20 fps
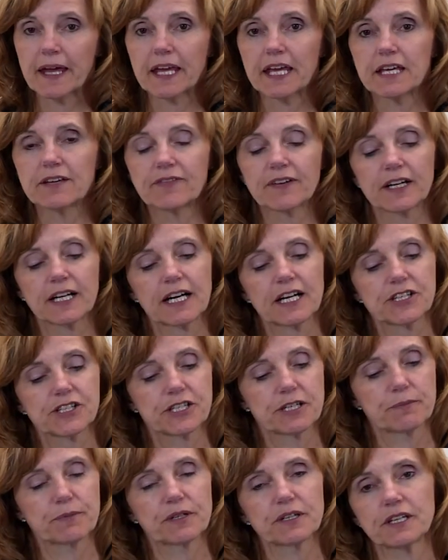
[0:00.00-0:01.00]
If a
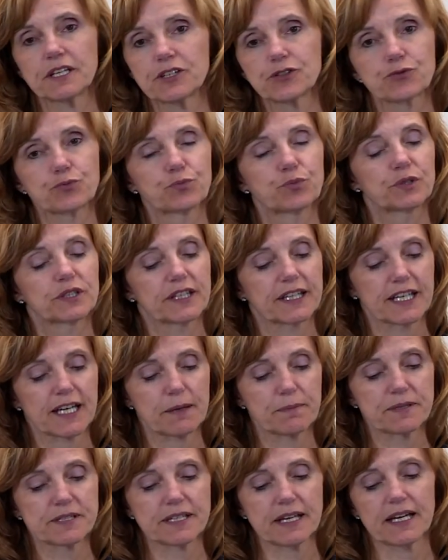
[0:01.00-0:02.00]
customer is really
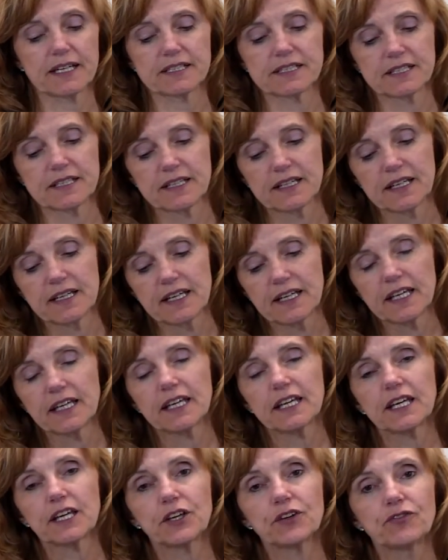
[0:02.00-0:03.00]
upset,
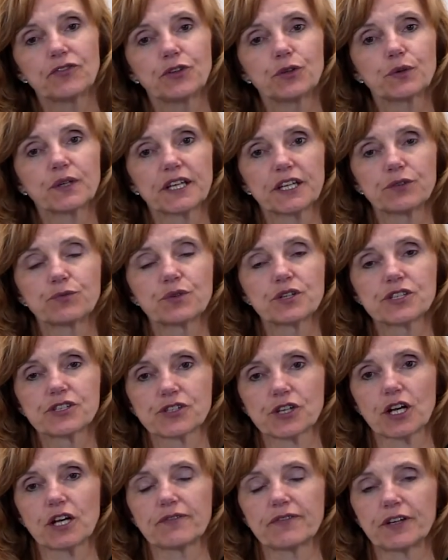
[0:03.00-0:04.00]
if you can
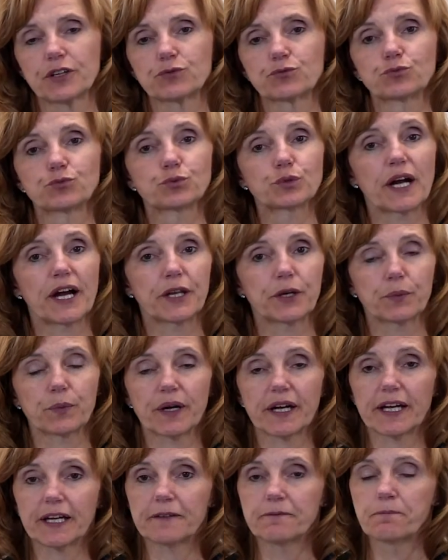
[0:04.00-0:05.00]
resolve it right
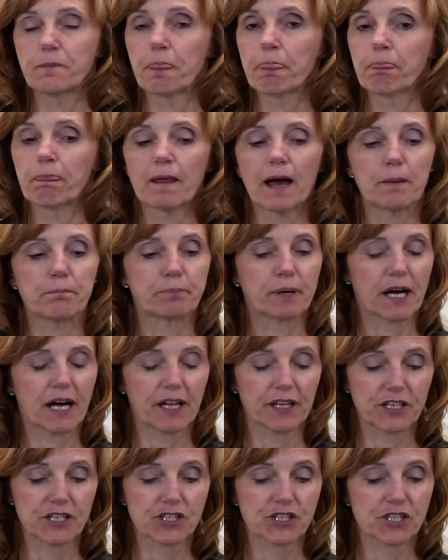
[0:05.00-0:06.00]
away,
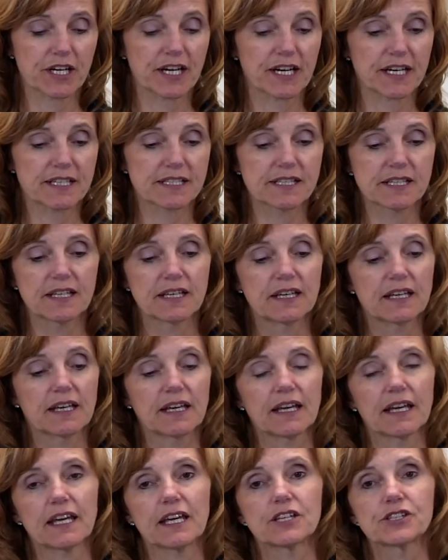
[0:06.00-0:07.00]
apologize,
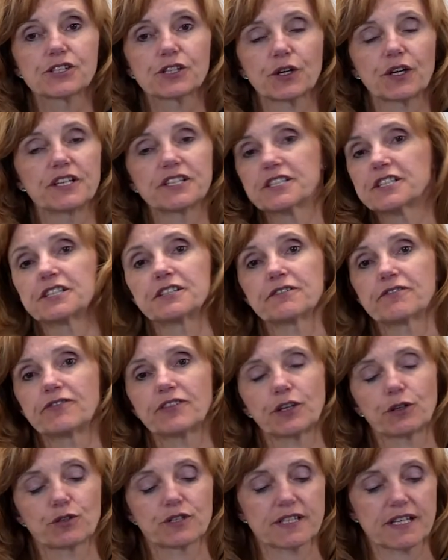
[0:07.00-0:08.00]
it's going to
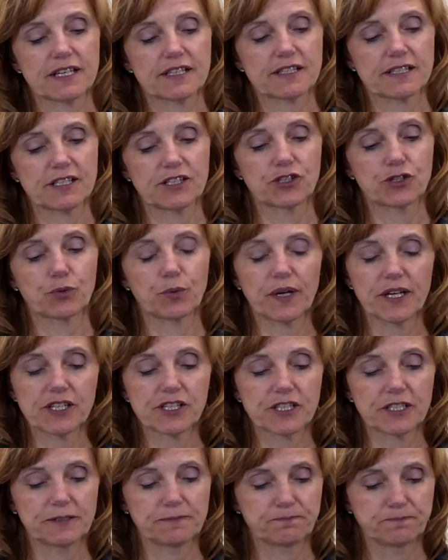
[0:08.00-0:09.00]
diffuse that
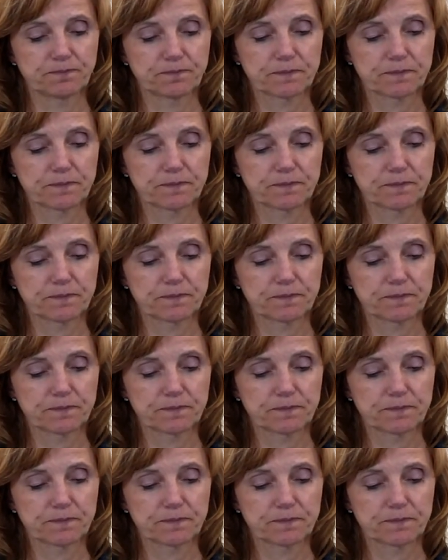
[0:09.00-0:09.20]
situation.